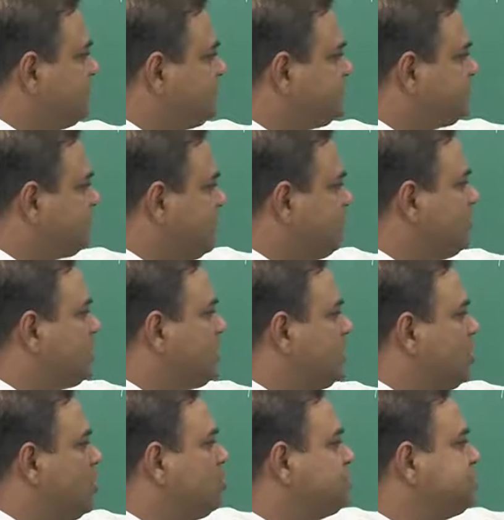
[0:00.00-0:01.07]
this chemically
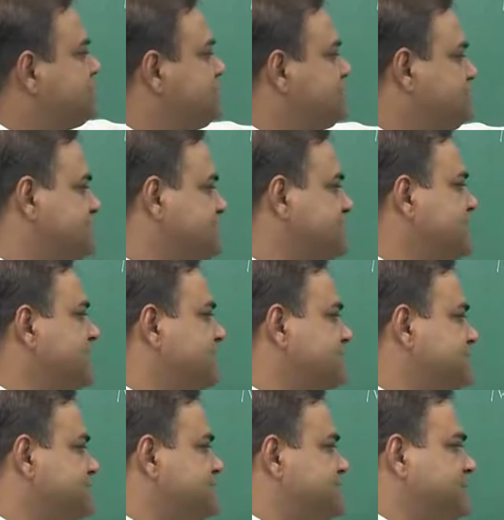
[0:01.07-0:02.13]
homogeneous physically
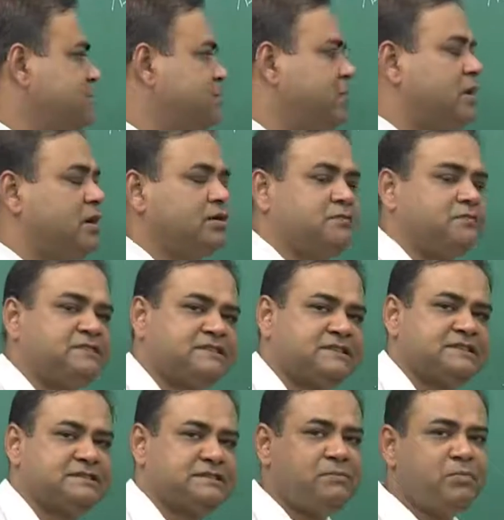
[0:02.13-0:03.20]
distinct part of a
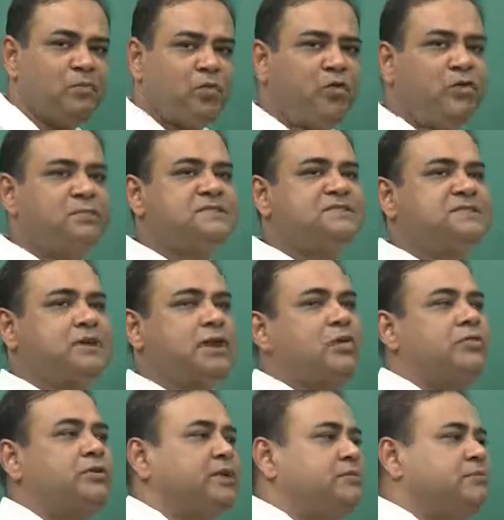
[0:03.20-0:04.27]
system will be
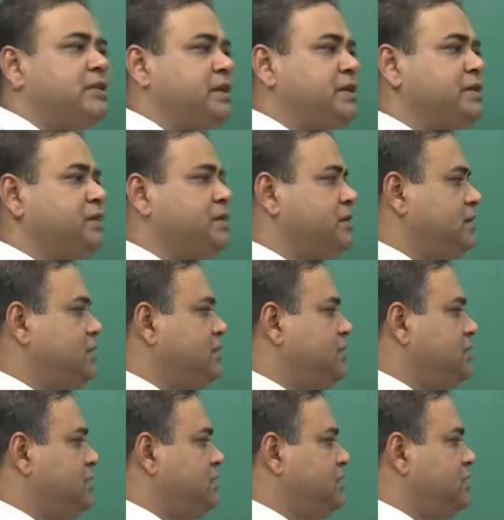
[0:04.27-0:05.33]
surrounded by
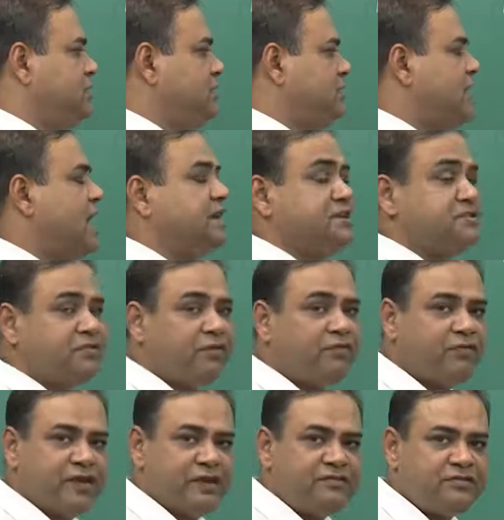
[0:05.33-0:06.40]
an
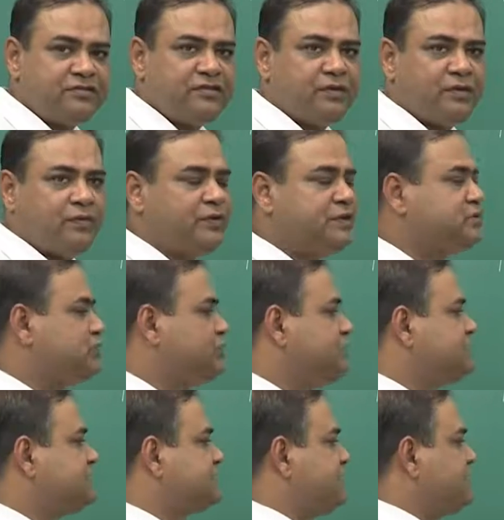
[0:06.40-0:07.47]
interface which will
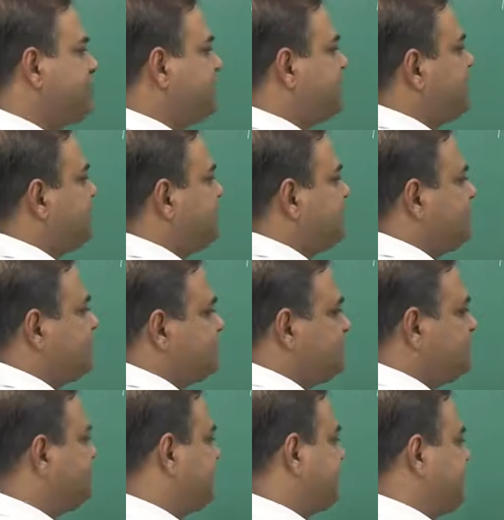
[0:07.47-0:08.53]
separate
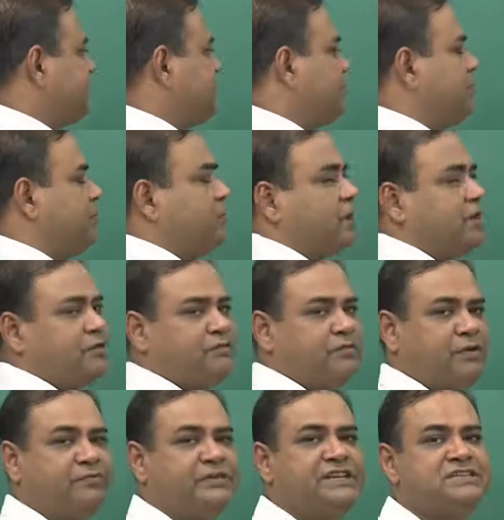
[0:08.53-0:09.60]
this particular part
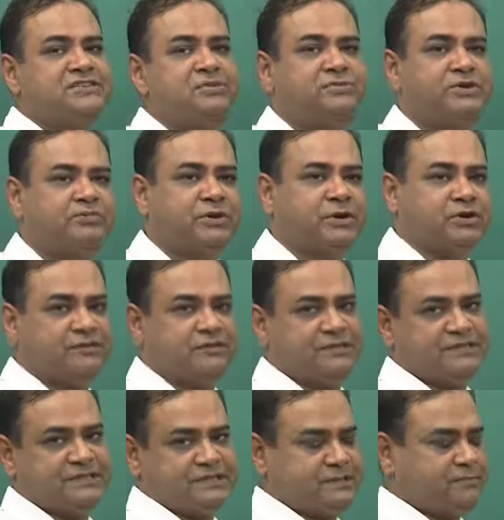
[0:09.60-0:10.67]
from rest of the part of the
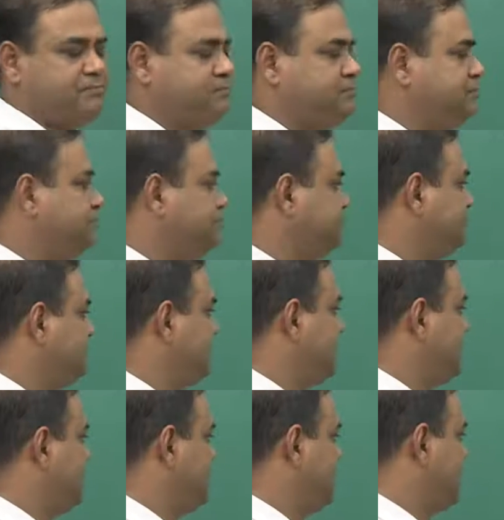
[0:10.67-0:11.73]
system.
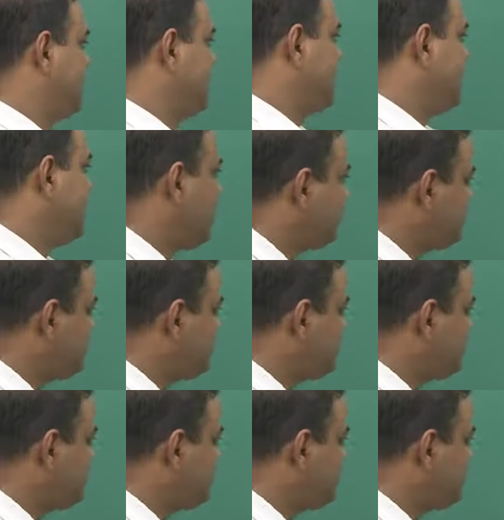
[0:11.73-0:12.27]
Now,